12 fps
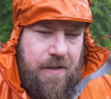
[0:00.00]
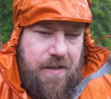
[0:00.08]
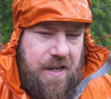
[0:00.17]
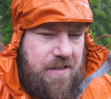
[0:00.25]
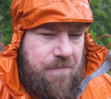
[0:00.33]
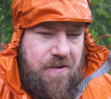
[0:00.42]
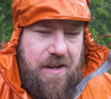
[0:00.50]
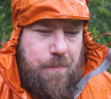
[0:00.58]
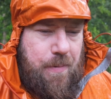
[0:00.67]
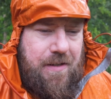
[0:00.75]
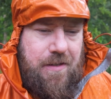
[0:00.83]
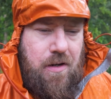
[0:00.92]
It's a really
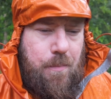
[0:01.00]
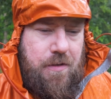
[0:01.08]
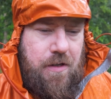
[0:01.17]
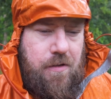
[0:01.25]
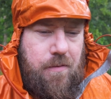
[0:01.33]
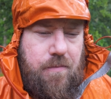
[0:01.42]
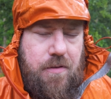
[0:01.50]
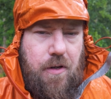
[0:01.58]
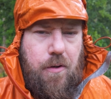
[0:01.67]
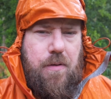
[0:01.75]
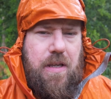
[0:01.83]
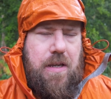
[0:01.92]
basic composition.
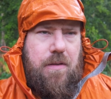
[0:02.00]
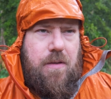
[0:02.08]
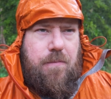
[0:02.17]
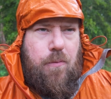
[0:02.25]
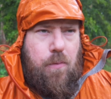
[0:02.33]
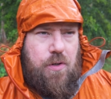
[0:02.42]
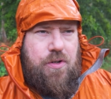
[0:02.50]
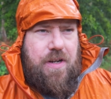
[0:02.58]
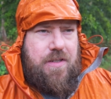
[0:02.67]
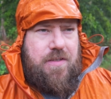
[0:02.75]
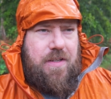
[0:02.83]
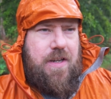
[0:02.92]
So the fallen tree,
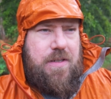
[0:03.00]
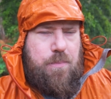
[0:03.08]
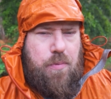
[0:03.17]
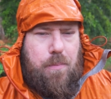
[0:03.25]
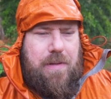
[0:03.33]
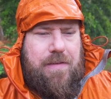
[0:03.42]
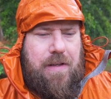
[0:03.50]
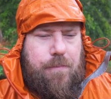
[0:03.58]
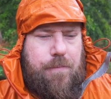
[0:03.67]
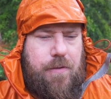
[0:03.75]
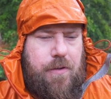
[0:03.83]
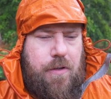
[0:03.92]
as I say, is bottom left
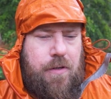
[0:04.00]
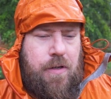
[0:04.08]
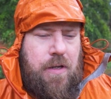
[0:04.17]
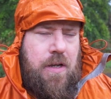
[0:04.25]
hand third.